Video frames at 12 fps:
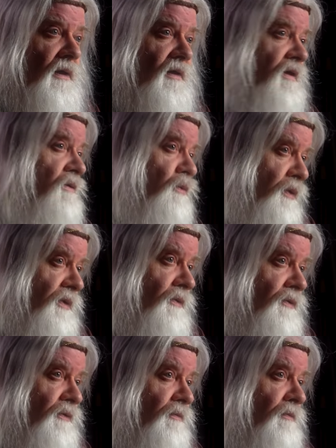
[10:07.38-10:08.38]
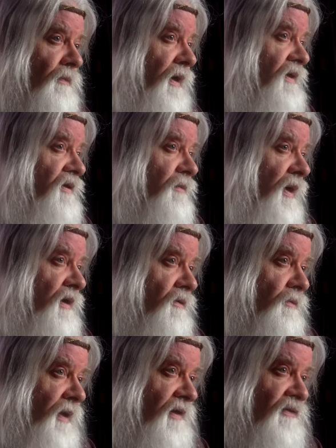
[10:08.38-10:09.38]
and can wield mighty
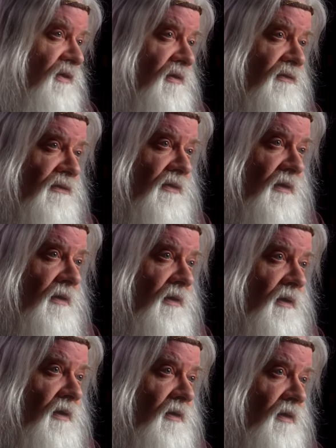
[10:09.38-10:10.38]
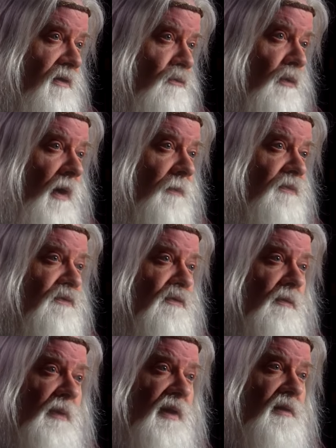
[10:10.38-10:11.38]
battle magics that erupt
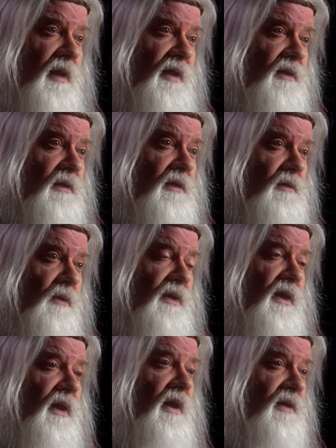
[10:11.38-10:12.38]
from unlikely looking